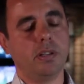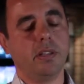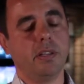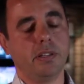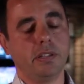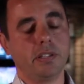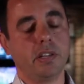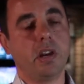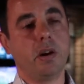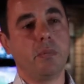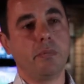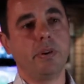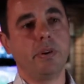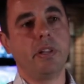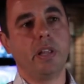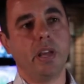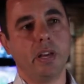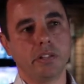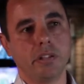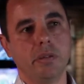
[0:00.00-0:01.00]
it's a company
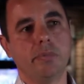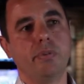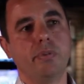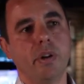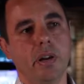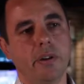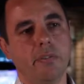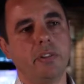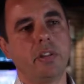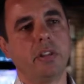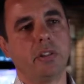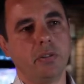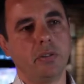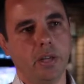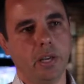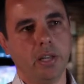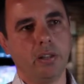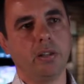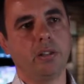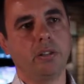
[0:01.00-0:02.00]
that actually put everything
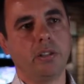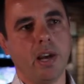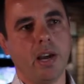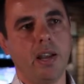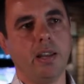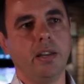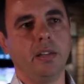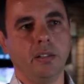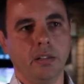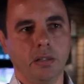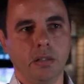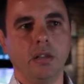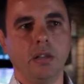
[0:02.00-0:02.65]
together, tie in